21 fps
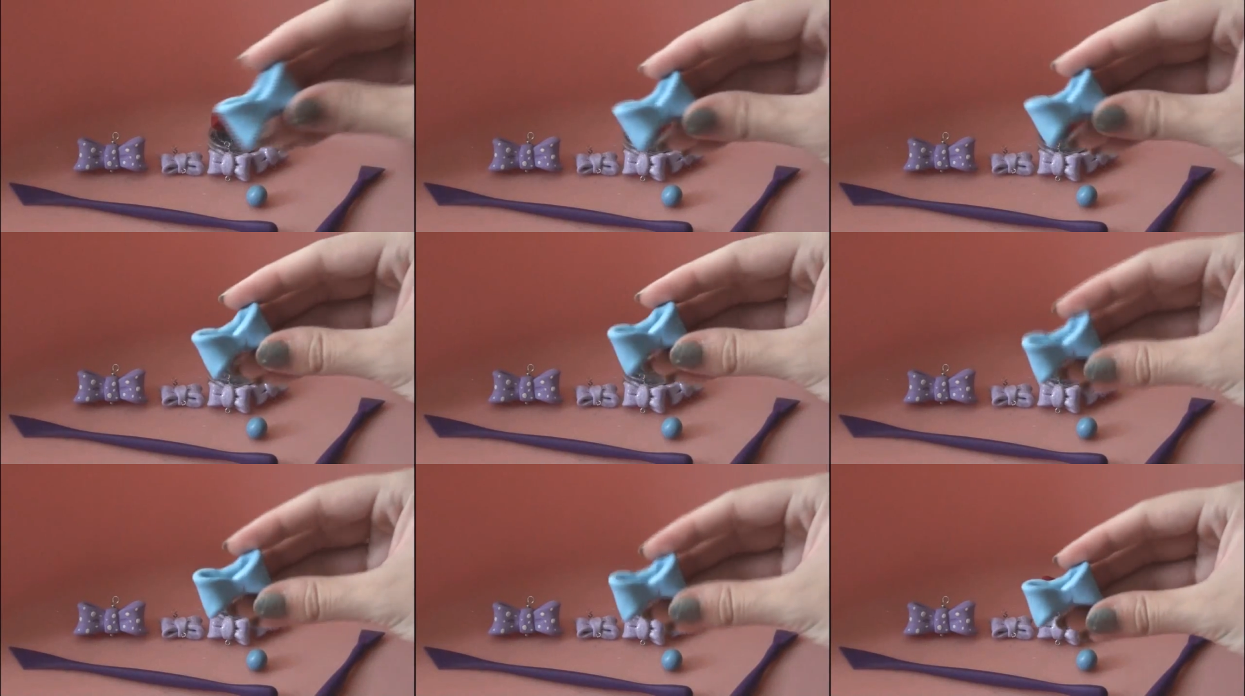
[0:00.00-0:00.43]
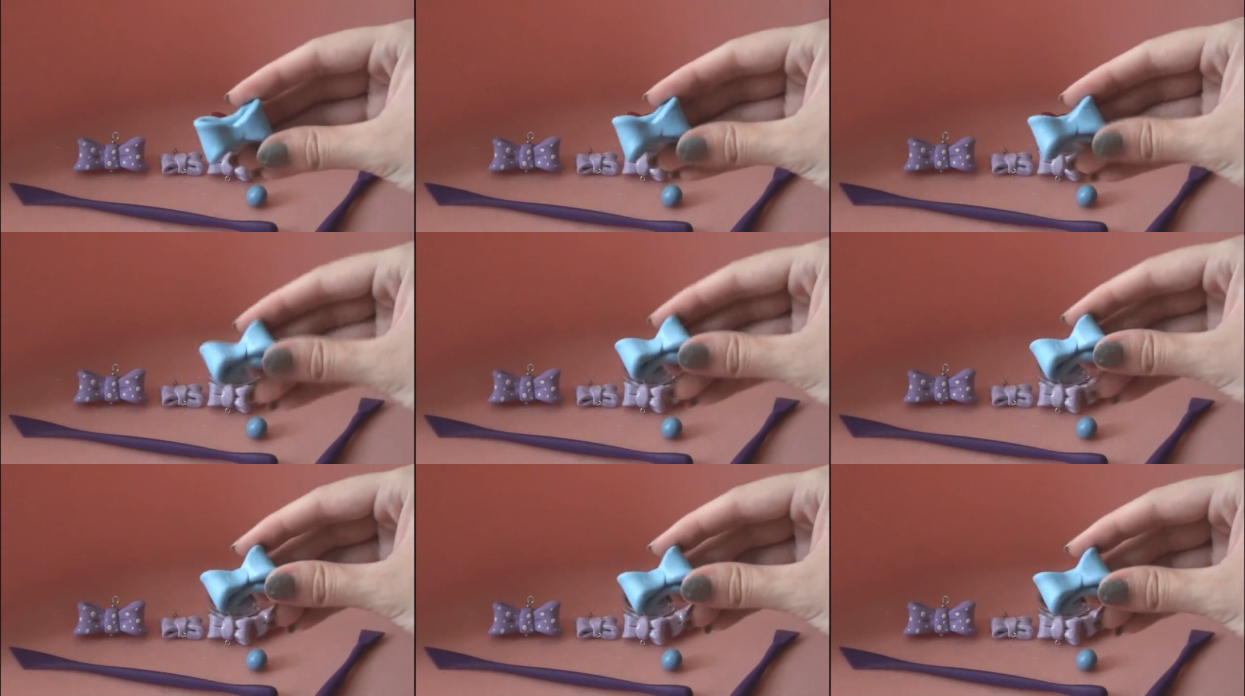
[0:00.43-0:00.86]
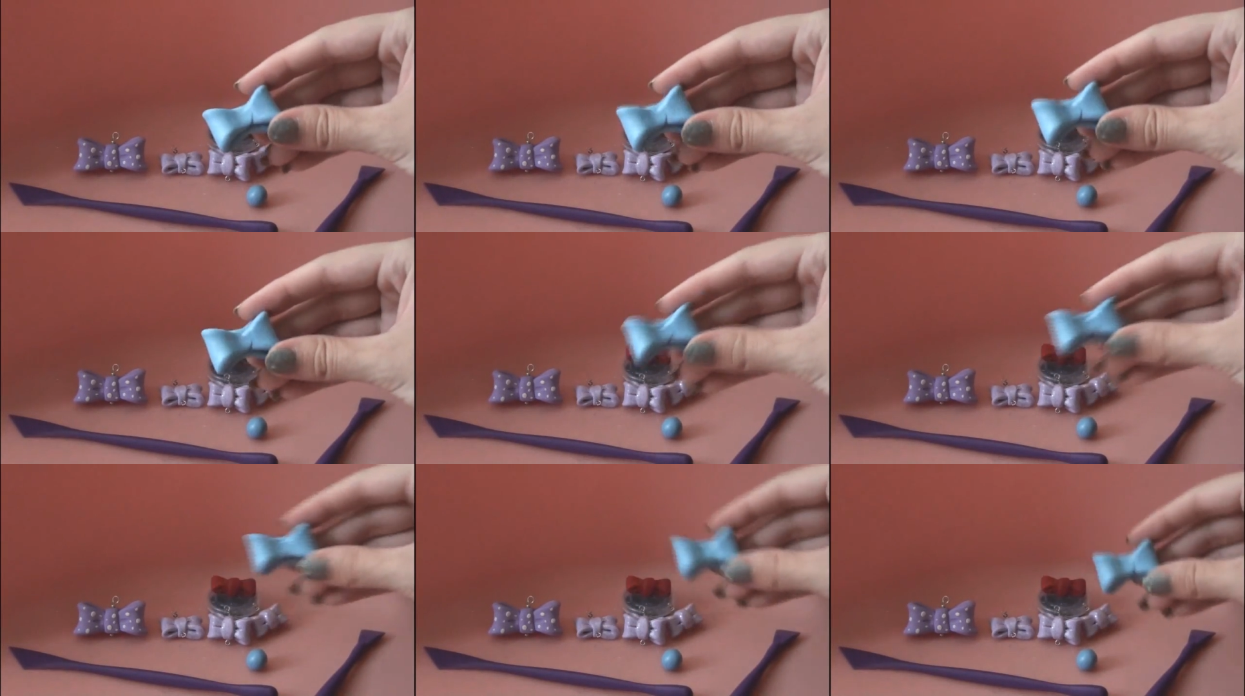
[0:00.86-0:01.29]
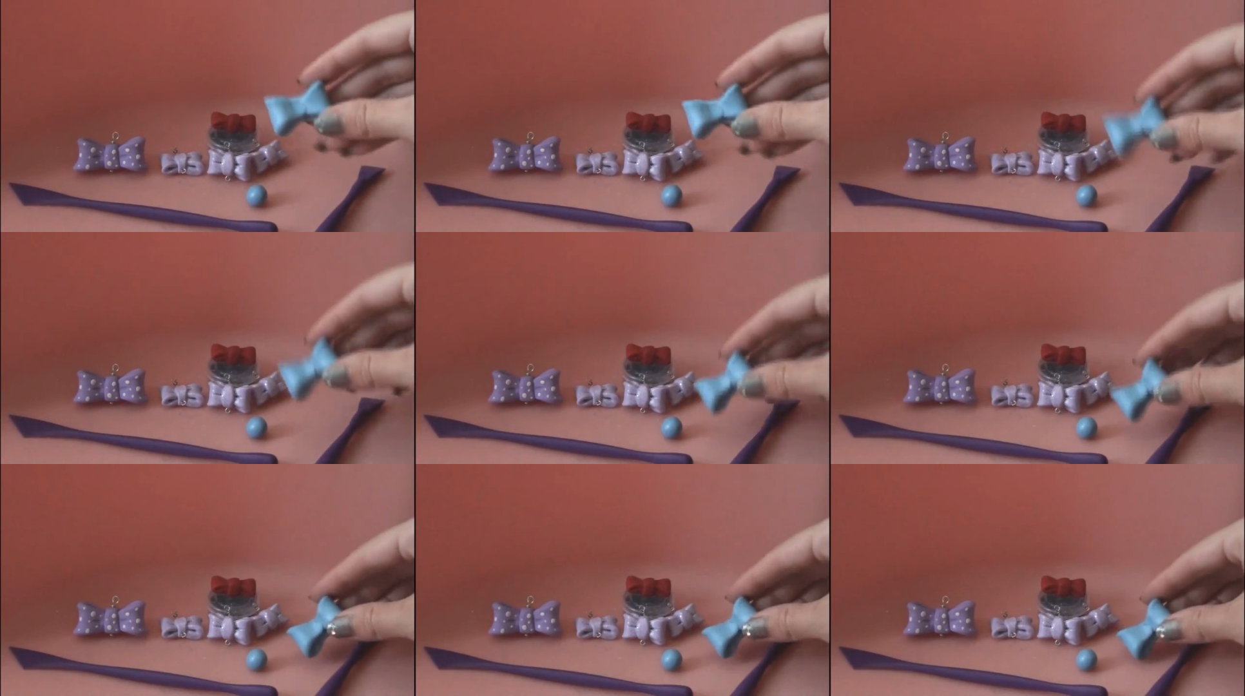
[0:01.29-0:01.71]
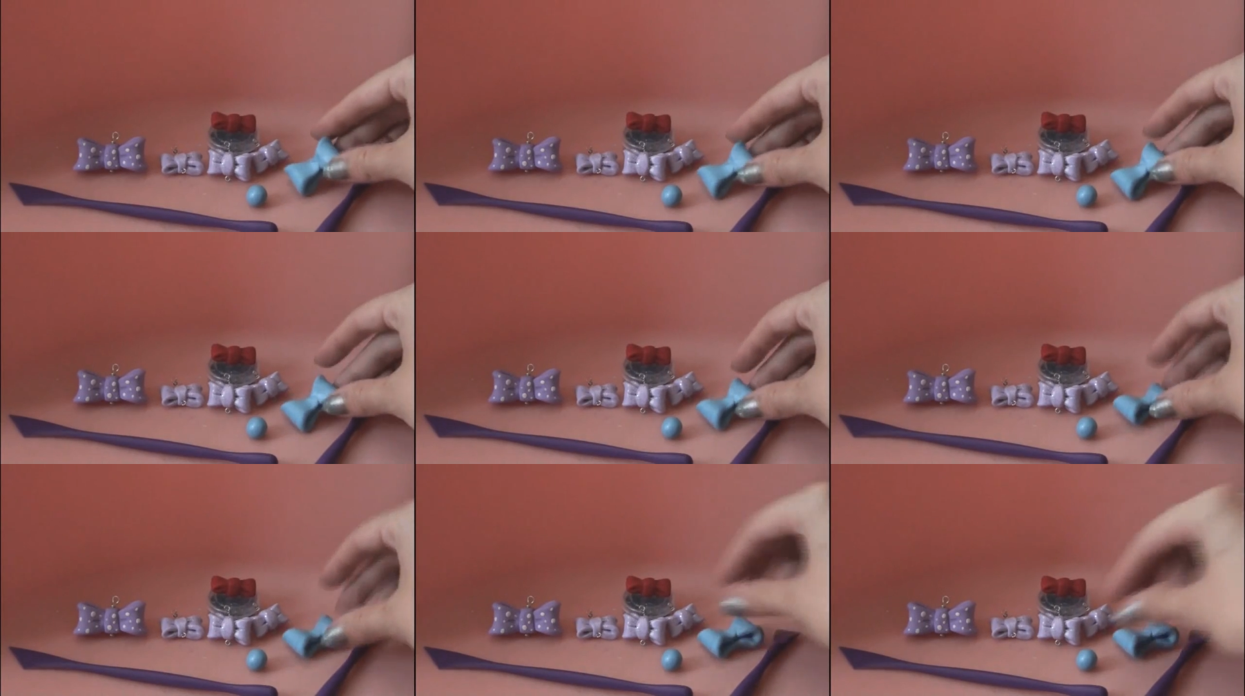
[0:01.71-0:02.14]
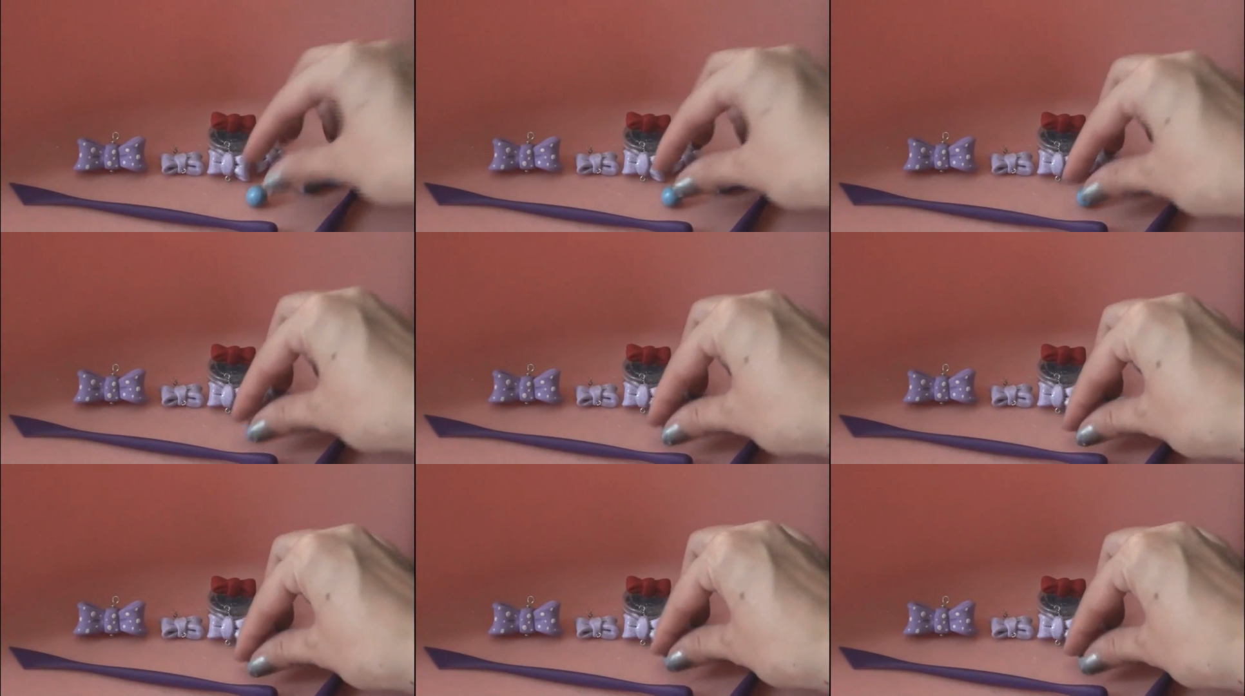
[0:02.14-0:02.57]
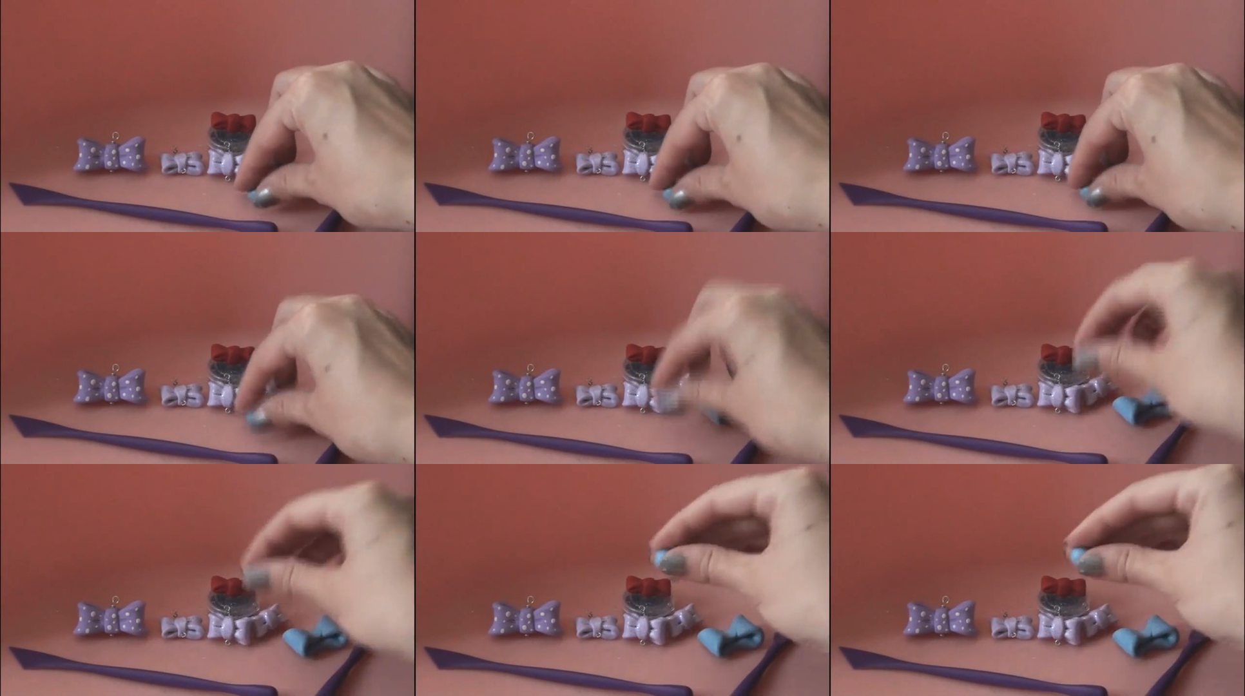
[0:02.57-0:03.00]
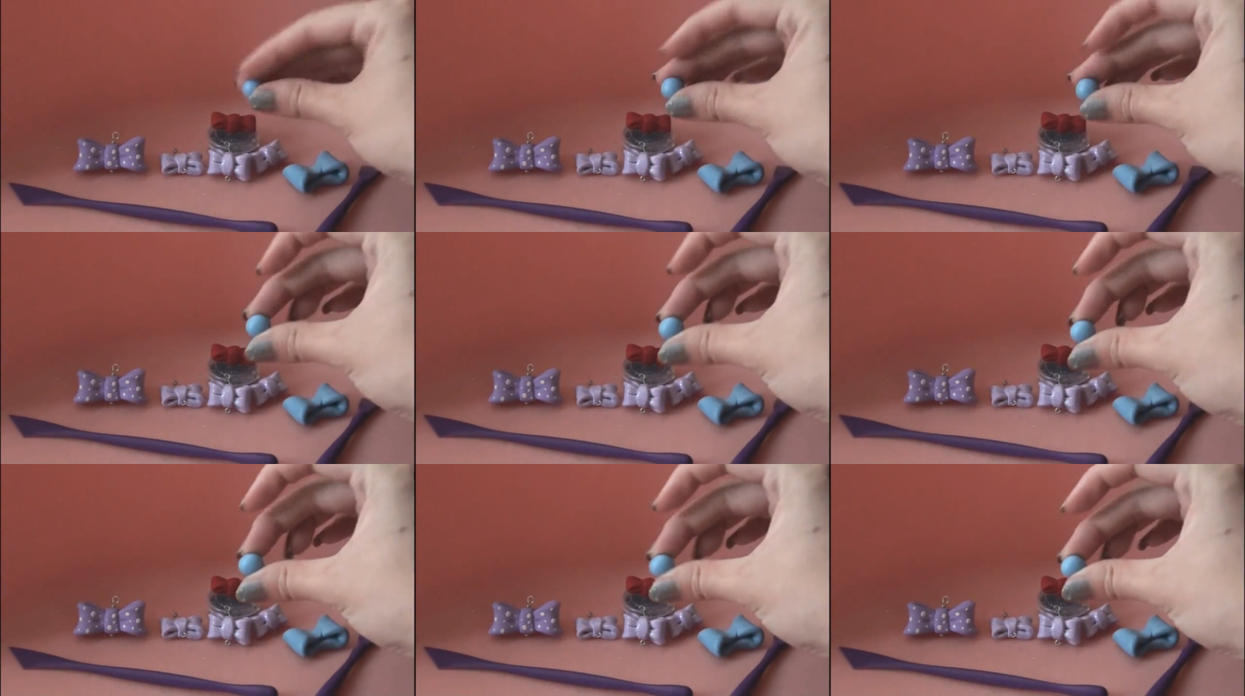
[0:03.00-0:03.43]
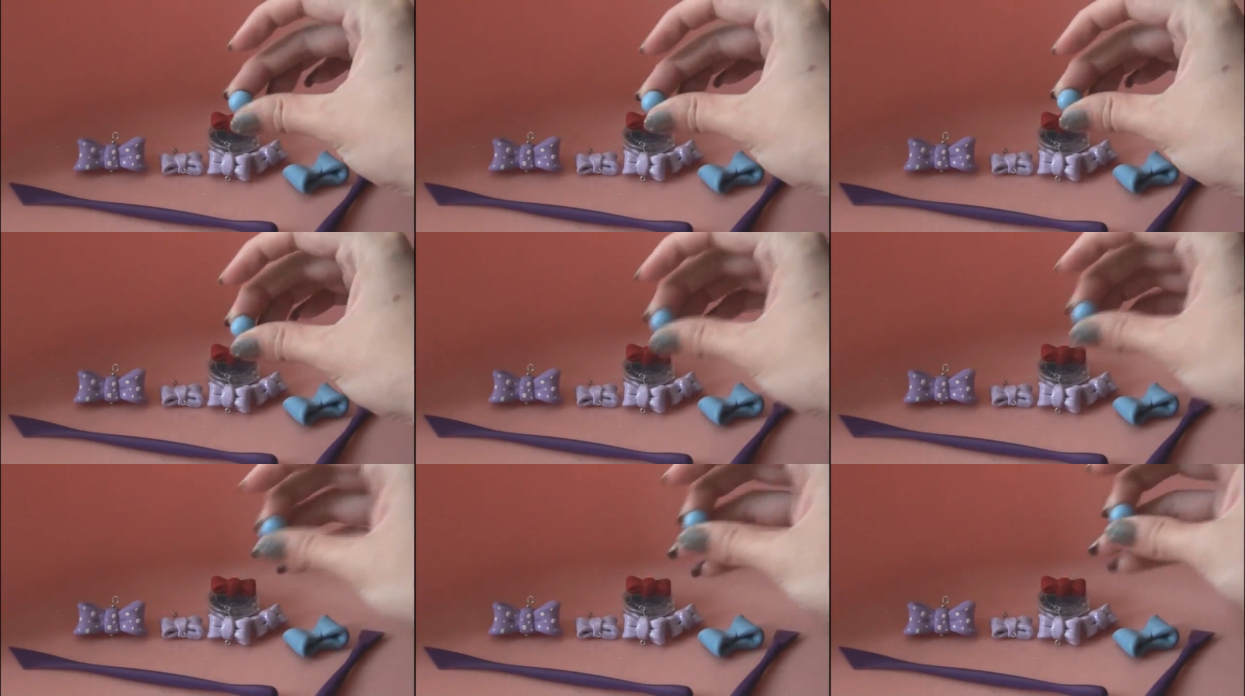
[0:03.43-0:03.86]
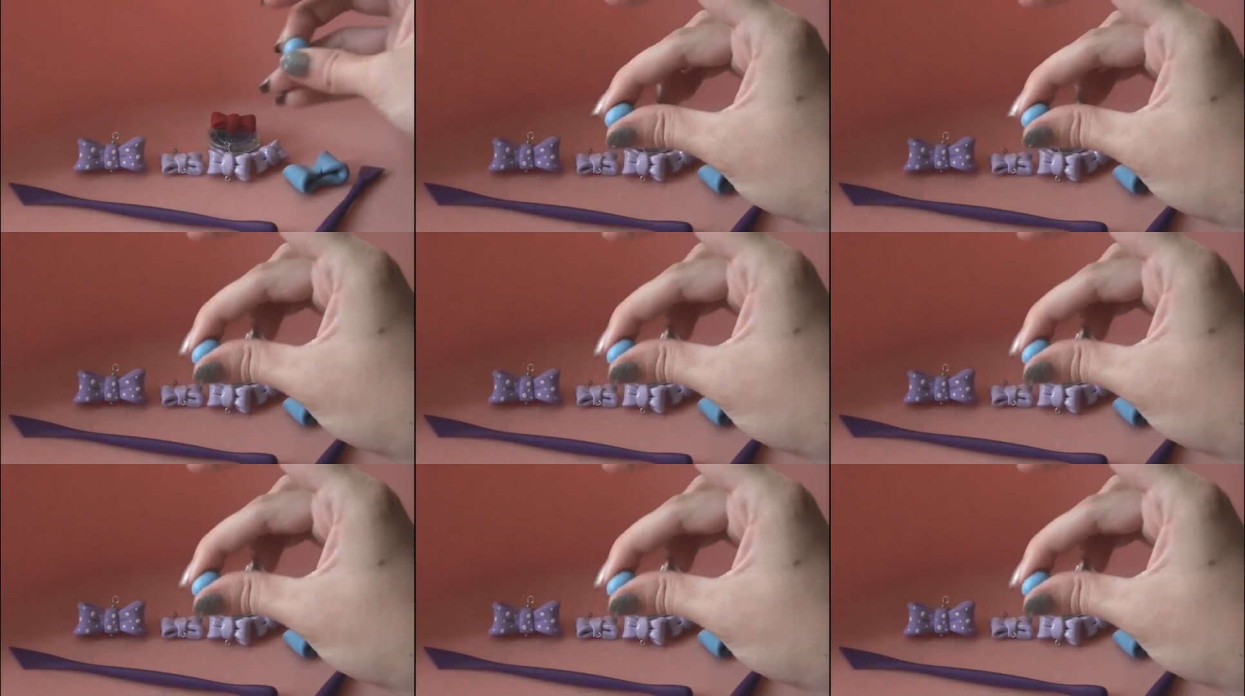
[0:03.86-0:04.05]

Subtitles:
Nobody's mouth can be seen.